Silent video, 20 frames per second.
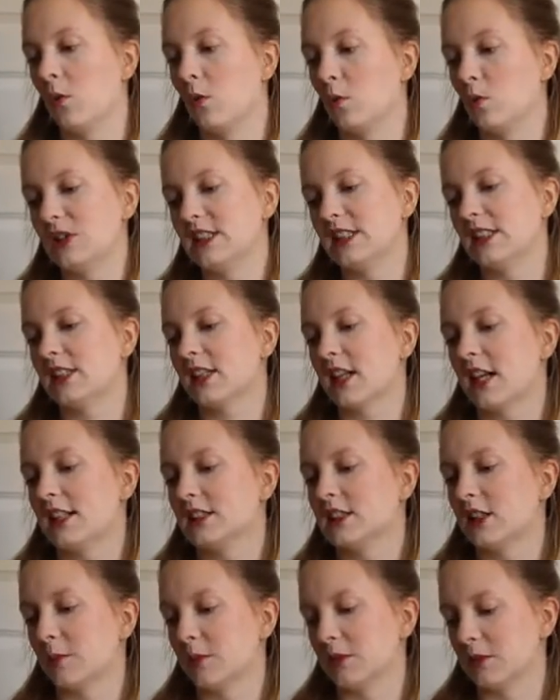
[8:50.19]
Visit
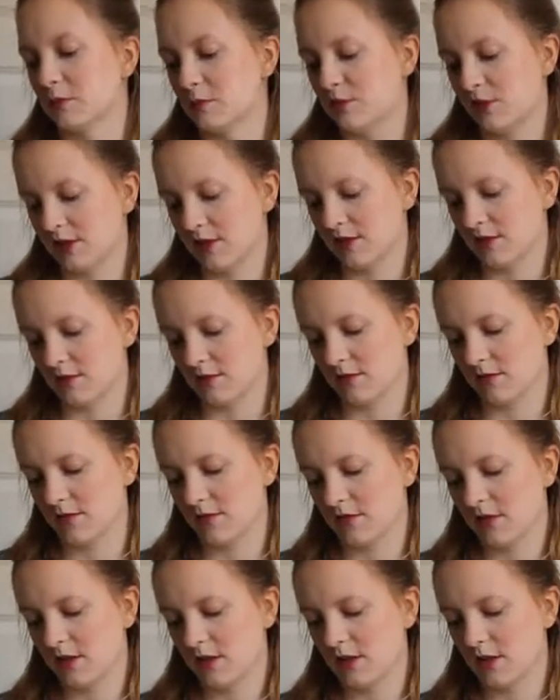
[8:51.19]
Azkaban Prison,
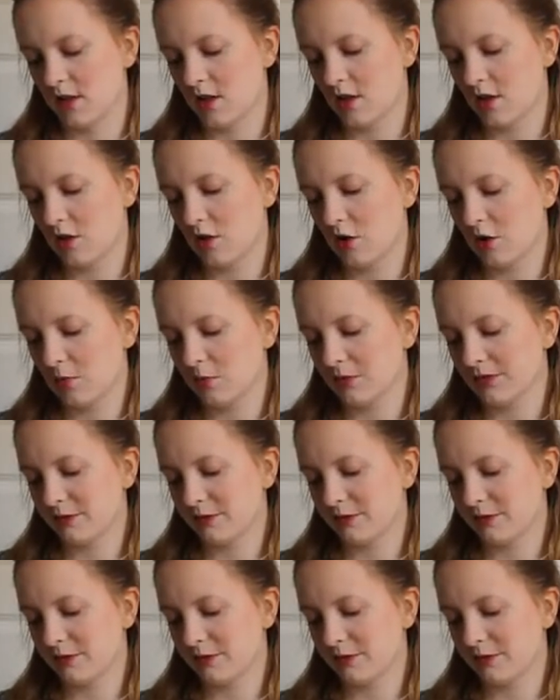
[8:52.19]
home